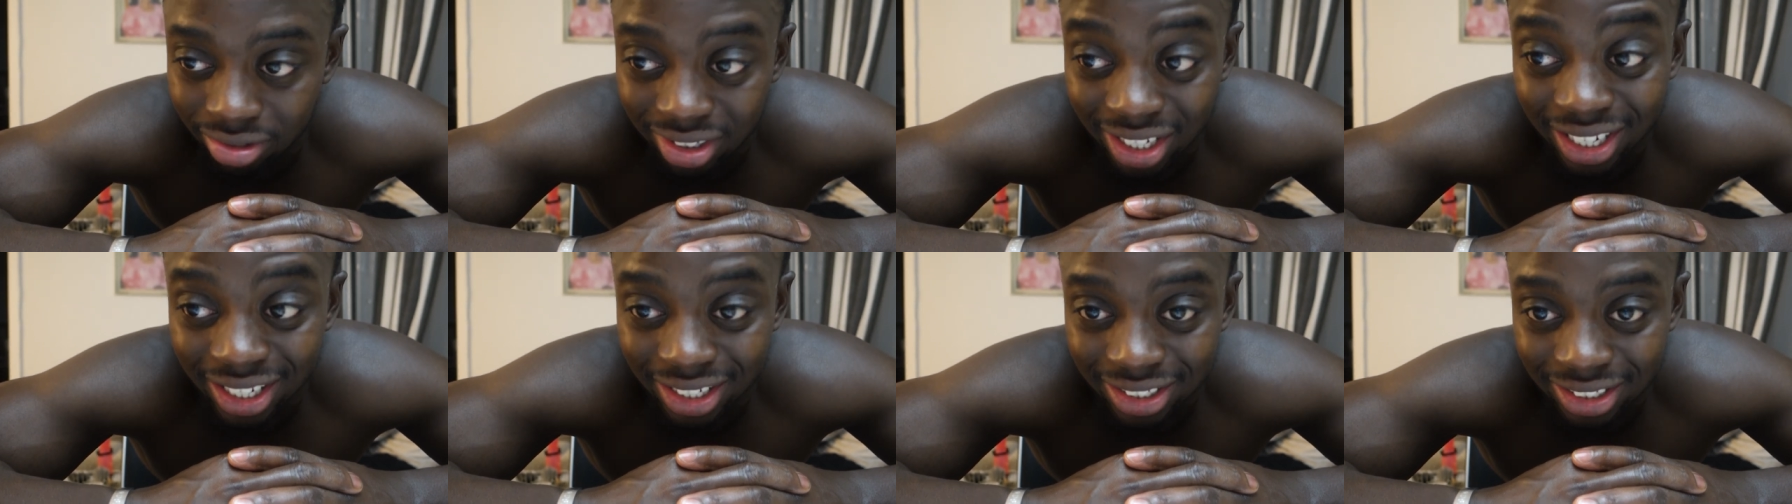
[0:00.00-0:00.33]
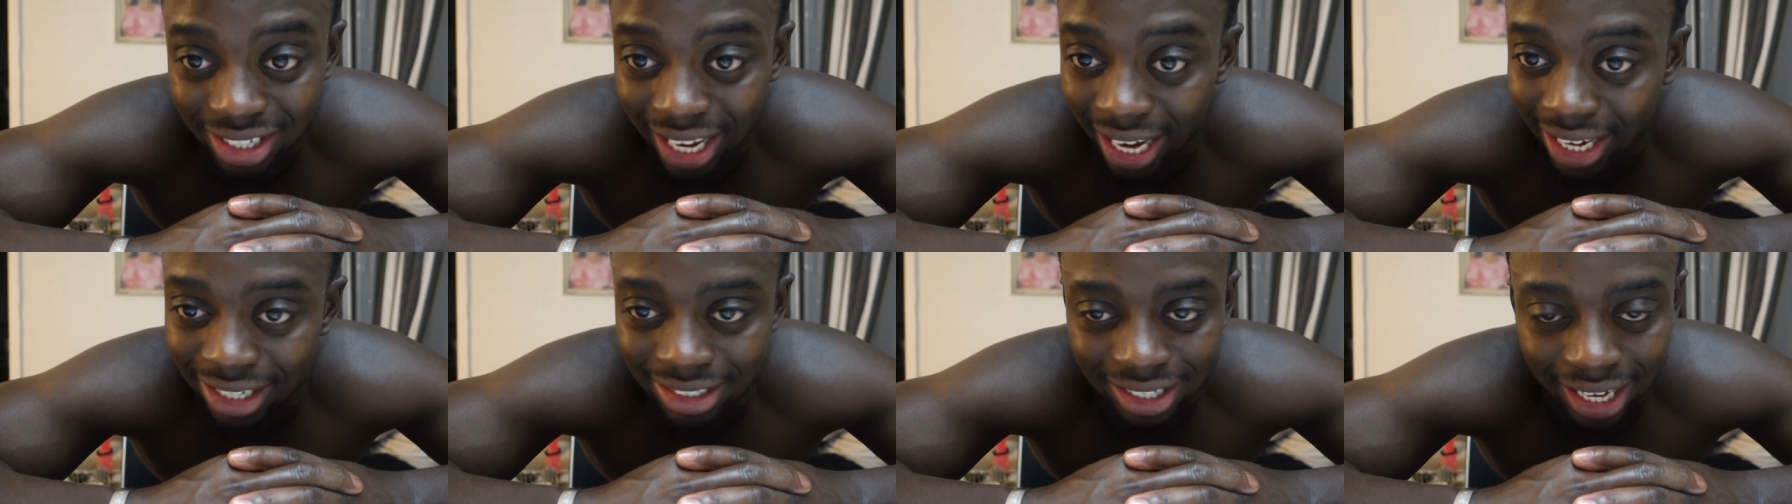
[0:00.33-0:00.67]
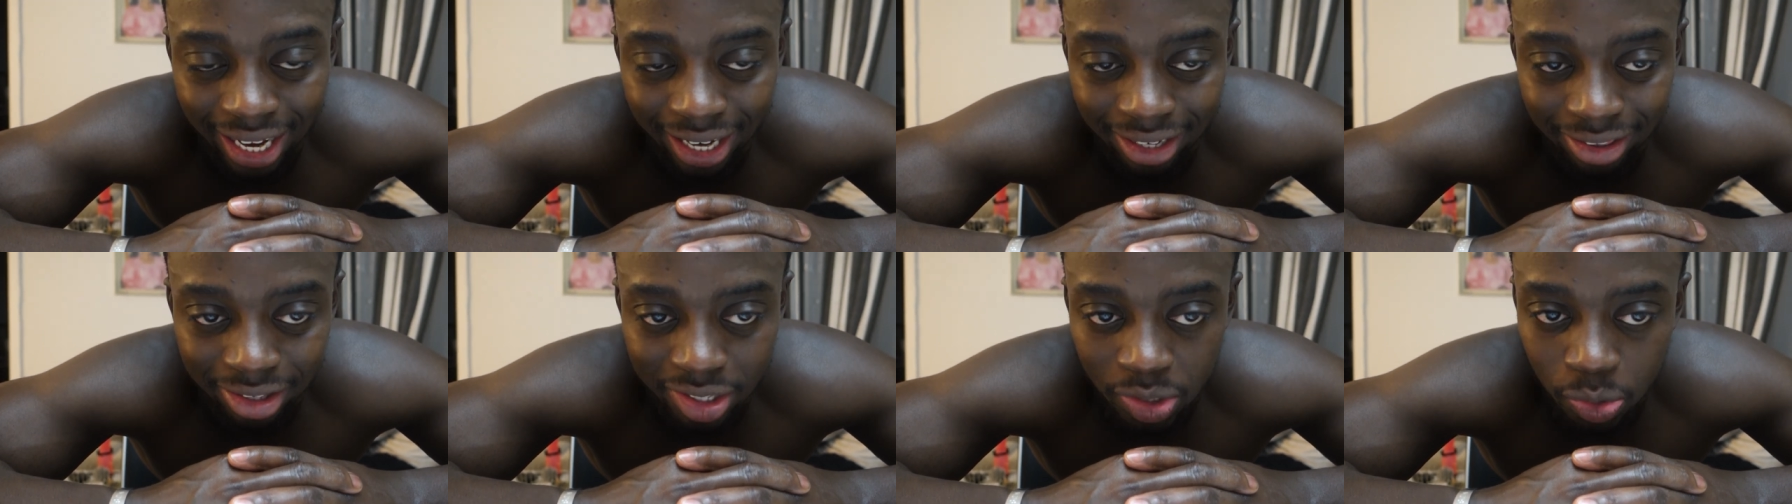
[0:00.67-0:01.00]
the days
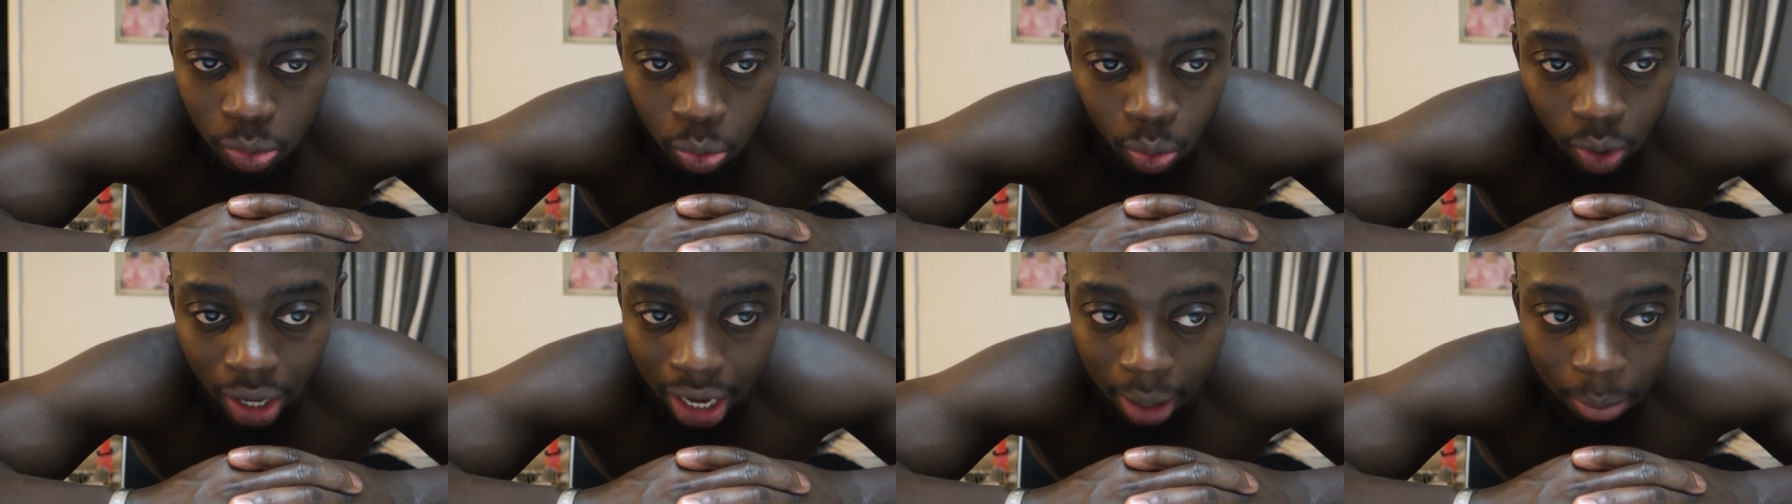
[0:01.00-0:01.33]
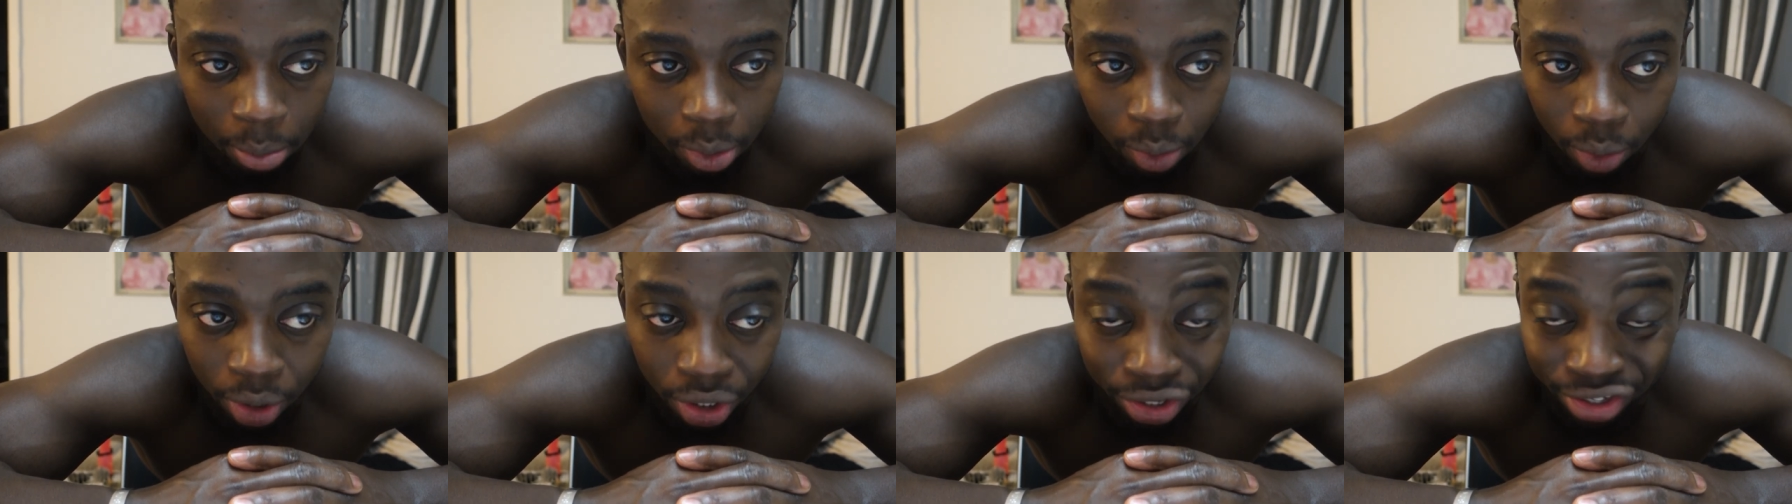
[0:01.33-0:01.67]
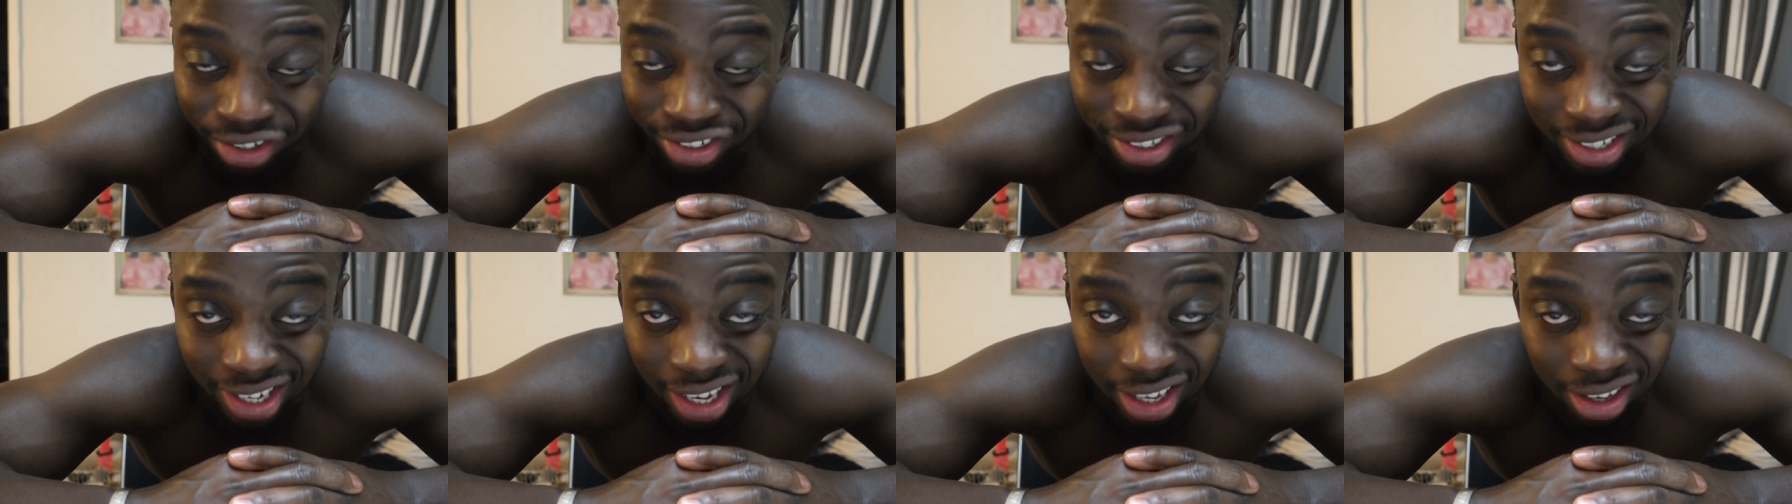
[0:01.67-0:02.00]
like this will happen where
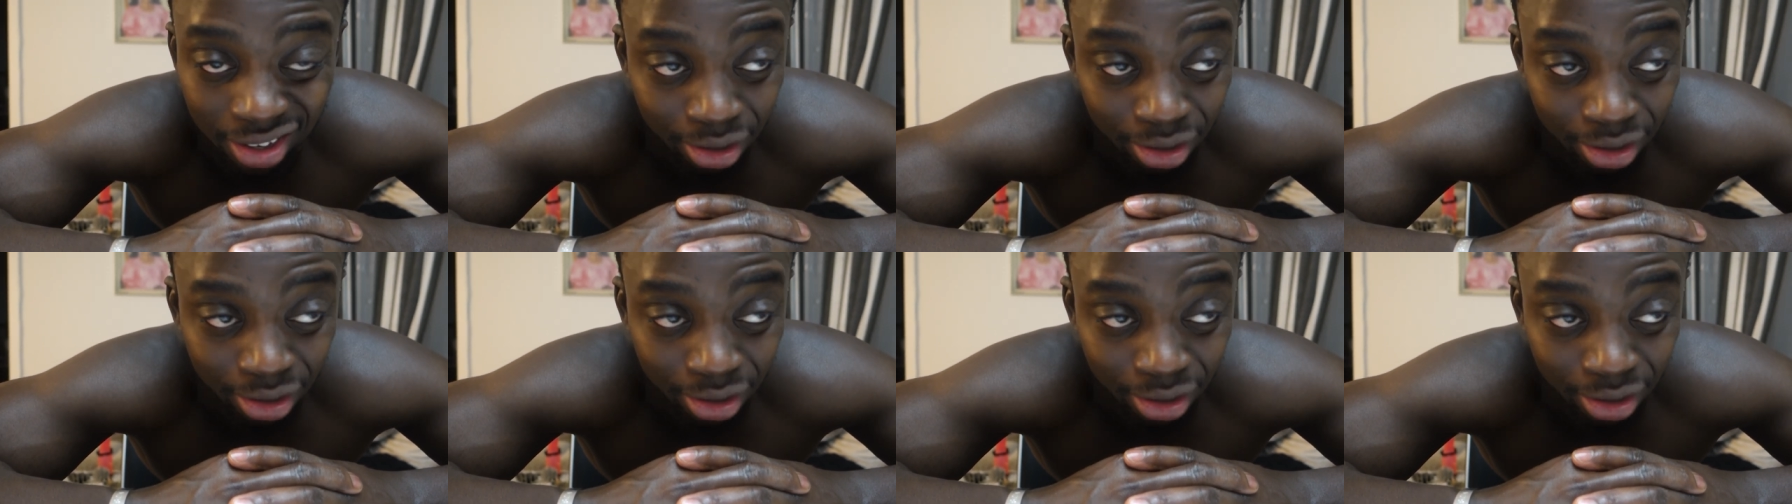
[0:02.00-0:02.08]
you're just like,